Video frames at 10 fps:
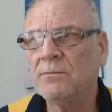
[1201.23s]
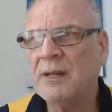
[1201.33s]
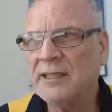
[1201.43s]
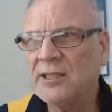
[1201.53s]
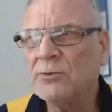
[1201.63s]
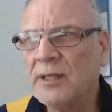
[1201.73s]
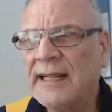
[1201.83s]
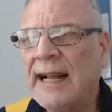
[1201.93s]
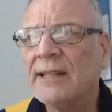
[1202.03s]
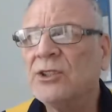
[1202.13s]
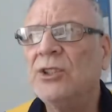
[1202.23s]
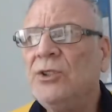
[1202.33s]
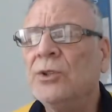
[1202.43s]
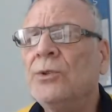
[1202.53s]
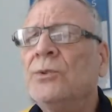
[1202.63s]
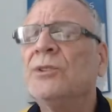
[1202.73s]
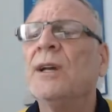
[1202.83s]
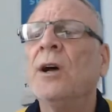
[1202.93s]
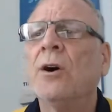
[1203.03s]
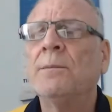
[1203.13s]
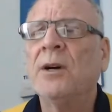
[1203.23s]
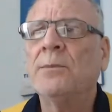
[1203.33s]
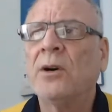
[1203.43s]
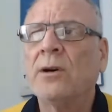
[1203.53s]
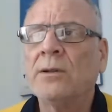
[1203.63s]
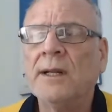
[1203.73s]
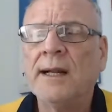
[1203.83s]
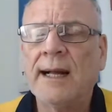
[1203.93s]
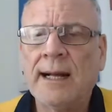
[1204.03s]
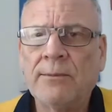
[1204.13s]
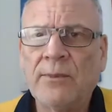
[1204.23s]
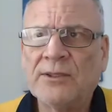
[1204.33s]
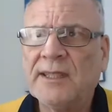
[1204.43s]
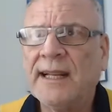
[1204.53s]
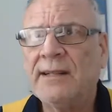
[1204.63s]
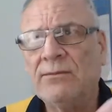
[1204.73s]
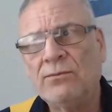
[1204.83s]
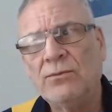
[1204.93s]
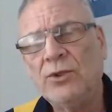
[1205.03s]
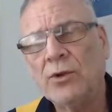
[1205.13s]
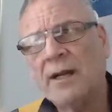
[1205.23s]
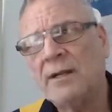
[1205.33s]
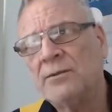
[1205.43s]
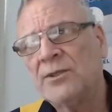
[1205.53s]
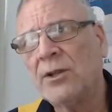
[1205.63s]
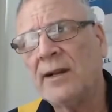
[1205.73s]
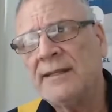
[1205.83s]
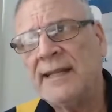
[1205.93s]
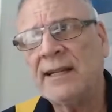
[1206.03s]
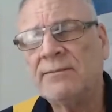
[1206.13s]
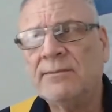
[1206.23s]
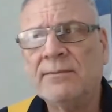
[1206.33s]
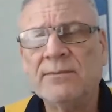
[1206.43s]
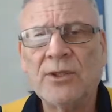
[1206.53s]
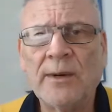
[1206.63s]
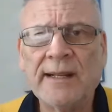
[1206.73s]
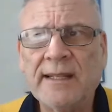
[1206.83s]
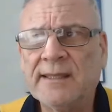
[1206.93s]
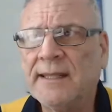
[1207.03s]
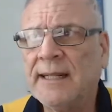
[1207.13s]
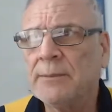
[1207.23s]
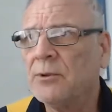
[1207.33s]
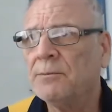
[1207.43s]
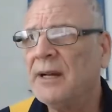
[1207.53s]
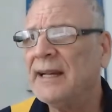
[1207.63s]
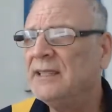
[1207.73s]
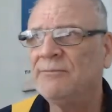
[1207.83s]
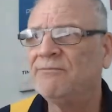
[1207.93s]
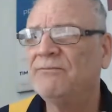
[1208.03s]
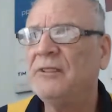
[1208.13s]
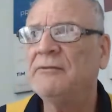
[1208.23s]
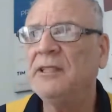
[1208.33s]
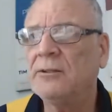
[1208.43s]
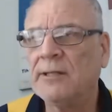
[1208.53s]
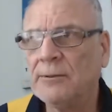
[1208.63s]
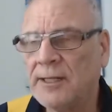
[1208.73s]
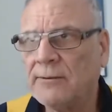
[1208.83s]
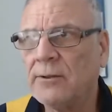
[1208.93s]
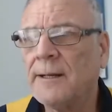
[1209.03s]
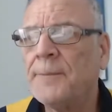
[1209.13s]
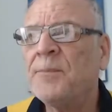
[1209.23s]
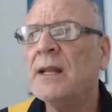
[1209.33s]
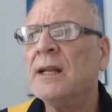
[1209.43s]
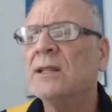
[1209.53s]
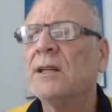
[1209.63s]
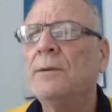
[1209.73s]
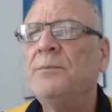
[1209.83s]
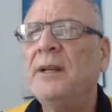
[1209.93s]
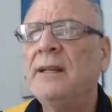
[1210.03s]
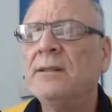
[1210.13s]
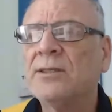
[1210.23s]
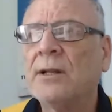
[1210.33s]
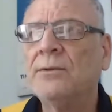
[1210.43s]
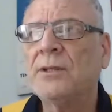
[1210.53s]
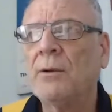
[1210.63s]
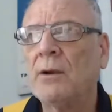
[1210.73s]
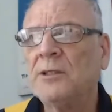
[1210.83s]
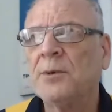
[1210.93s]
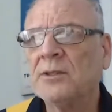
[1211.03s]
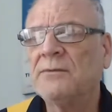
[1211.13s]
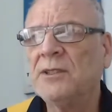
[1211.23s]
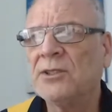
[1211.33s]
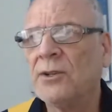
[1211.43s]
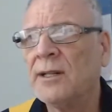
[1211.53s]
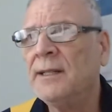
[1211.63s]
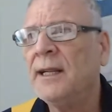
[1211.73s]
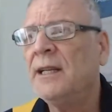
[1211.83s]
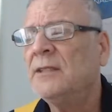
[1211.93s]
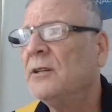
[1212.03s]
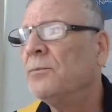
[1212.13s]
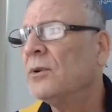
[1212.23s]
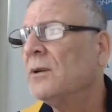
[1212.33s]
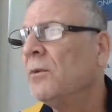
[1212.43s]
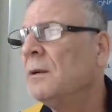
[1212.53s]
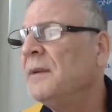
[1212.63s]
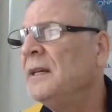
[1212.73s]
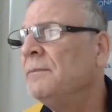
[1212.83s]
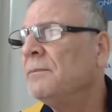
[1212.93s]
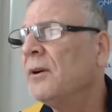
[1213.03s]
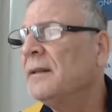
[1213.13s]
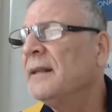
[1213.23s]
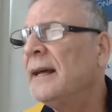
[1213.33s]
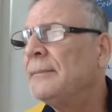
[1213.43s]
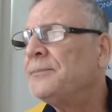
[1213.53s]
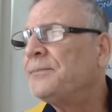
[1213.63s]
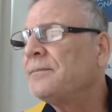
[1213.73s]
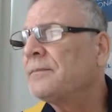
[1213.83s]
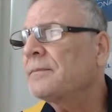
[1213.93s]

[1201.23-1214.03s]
but it's really hard to use on mobile, once again, you're going to slide down the rankings and end up on page 53 or whatever, right? So a responsive design is very important. What I mean by that